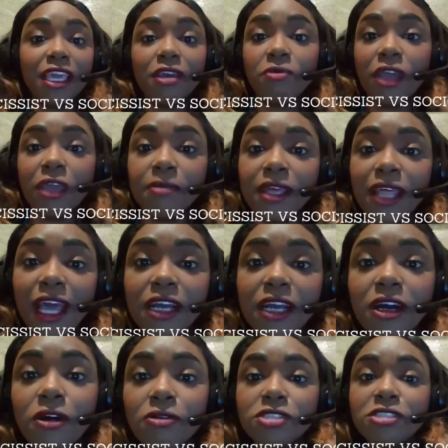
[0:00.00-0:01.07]
and women. I
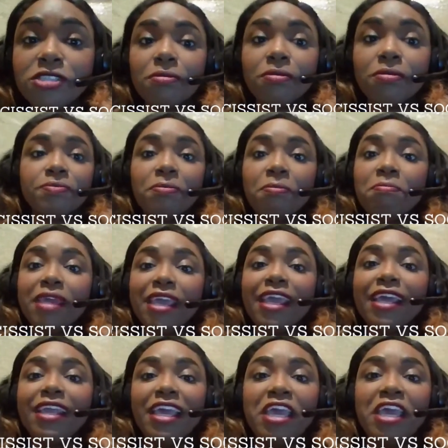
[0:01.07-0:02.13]
coach
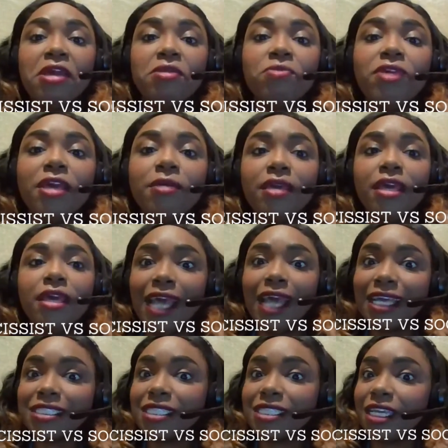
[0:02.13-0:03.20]
men and women, and
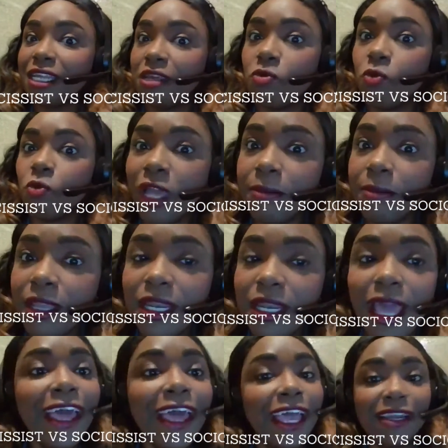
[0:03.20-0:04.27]
I see it in women
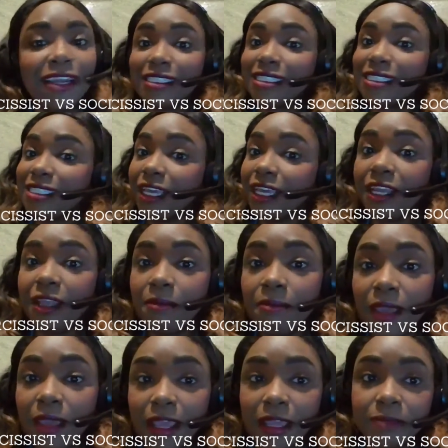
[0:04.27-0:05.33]
and I see it in
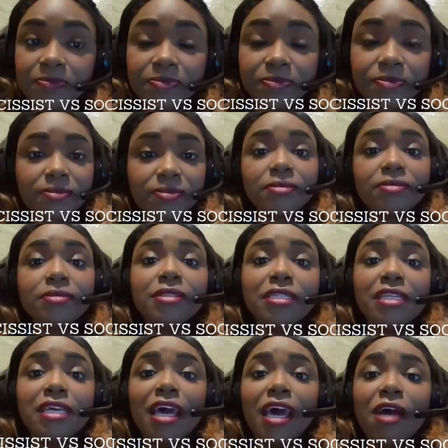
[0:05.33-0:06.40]
men.
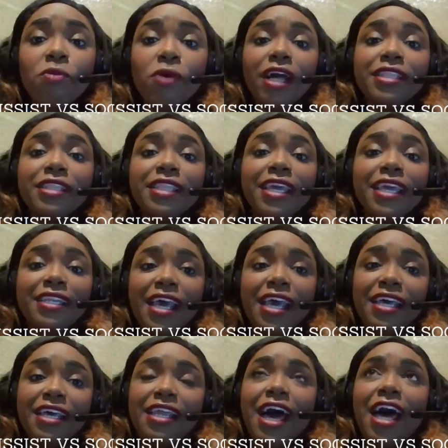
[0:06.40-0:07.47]
One thing
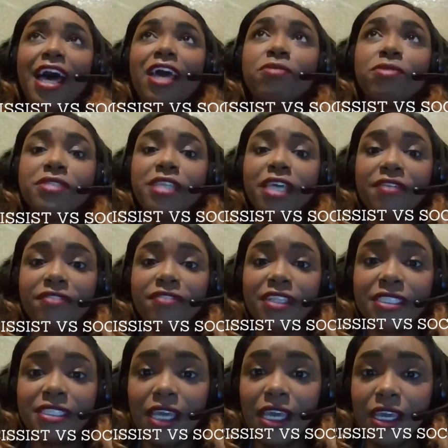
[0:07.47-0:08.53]
that I will
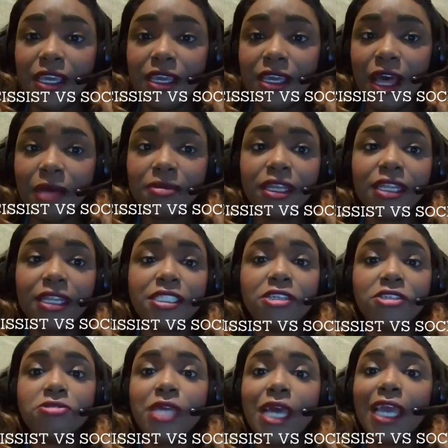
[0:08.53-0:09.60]
definitely say, I'm gonna tell
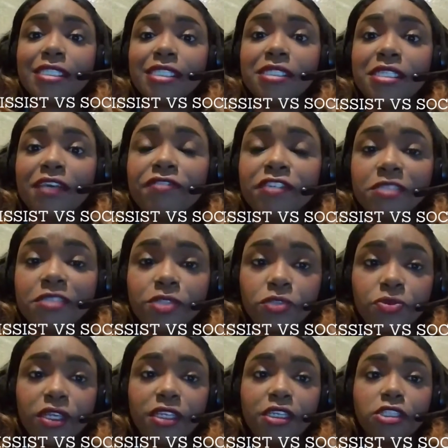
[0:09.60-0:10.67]
you guys the difference
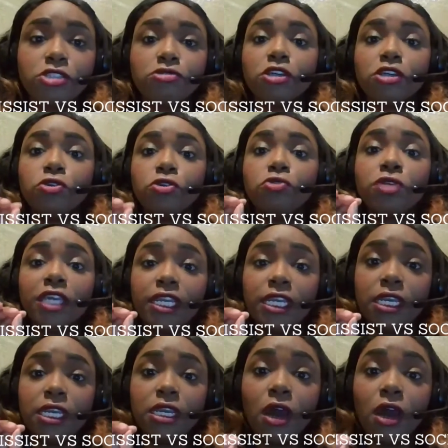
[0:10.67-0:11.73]
between the two so you
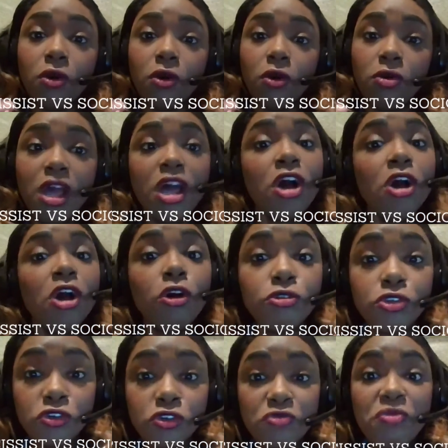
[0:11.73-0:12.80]
can know who
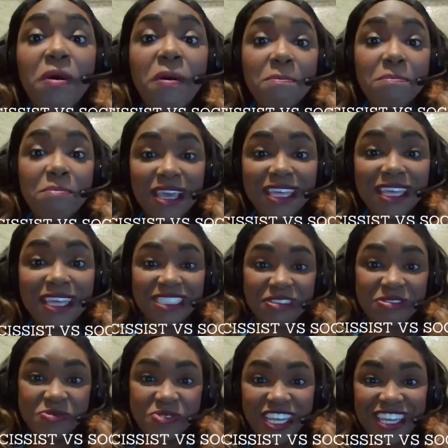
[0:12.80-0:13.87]
you
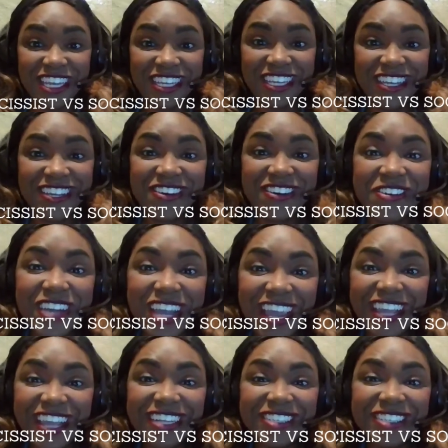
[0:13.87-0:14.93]
messing with.
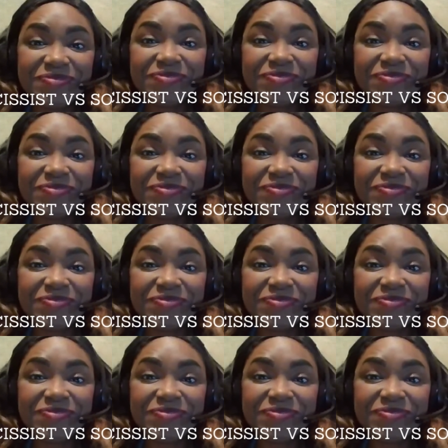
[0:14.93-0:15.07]
Okay?